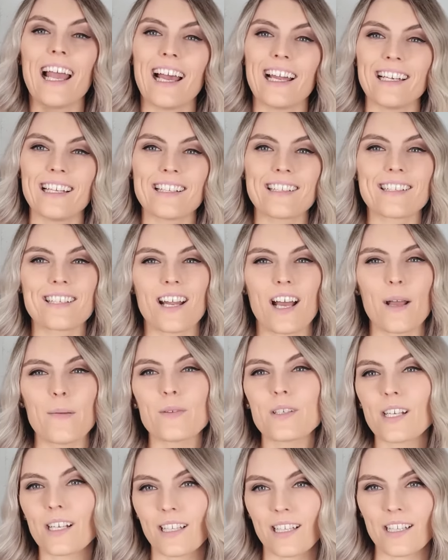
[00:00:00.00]
and it's time
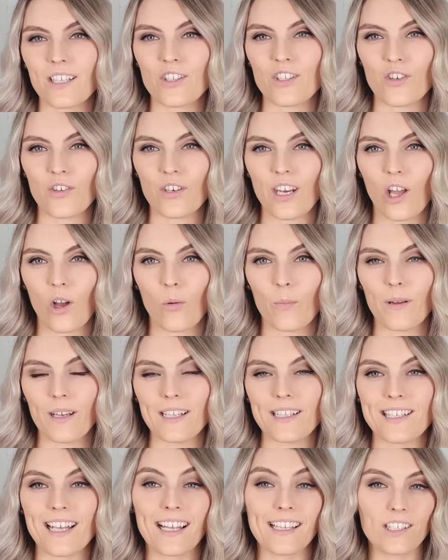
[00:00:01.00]
to cleanse your nail
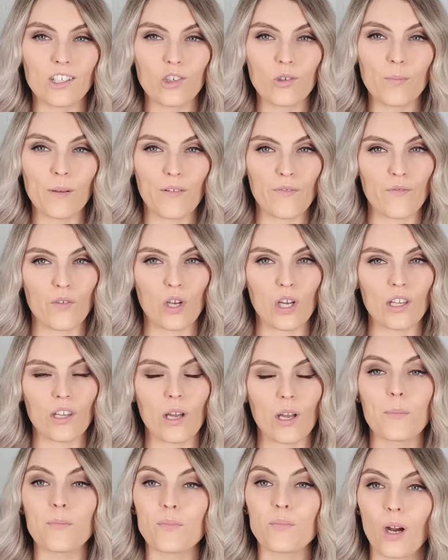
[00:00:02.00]
beds a little bit
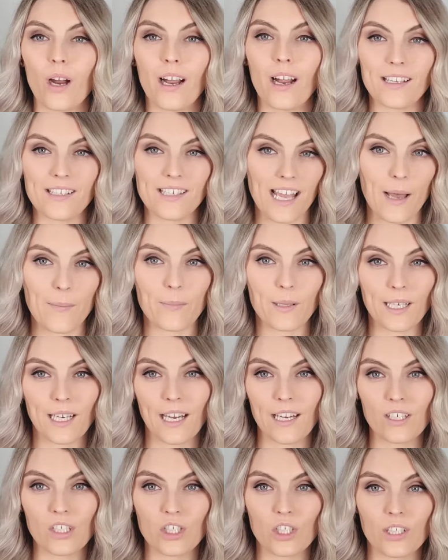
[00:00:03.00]
further prior to
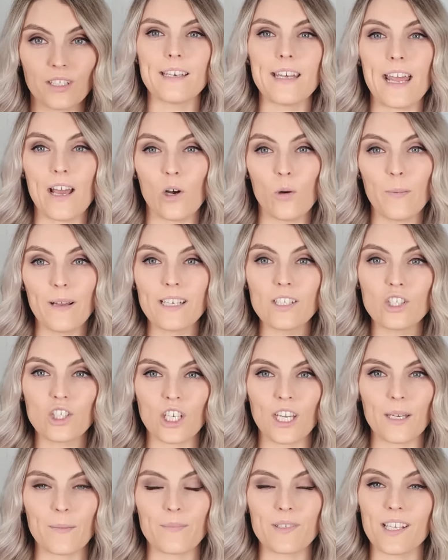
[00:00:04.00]
application. Nail bed
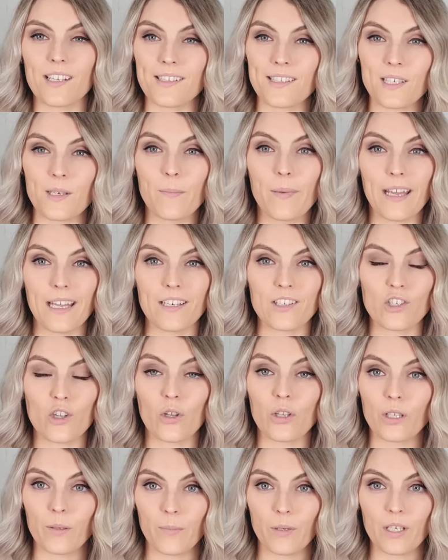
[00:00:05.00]
shape does depend
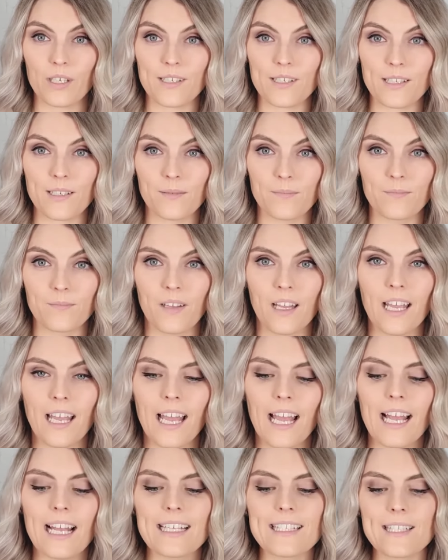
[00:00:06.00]
on the person.
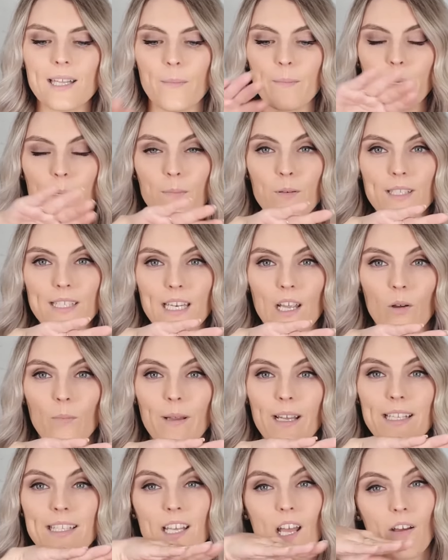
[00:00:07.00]
Some people's nail
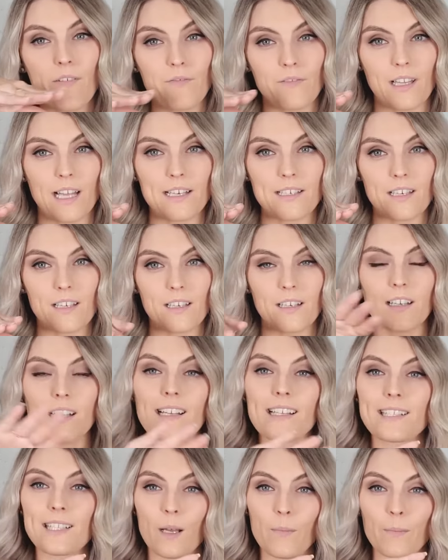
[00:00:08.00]
beds are flatter,
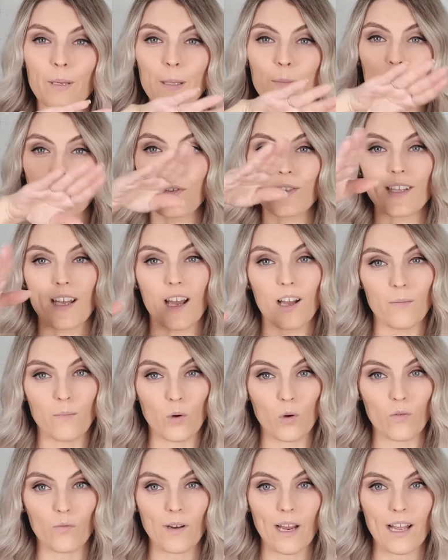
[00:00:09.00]
some people's are
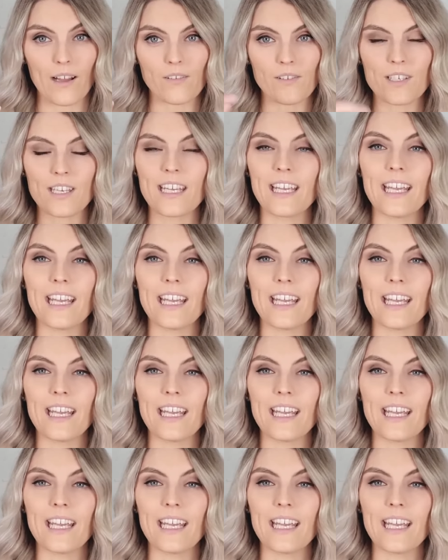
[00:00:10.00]
more round.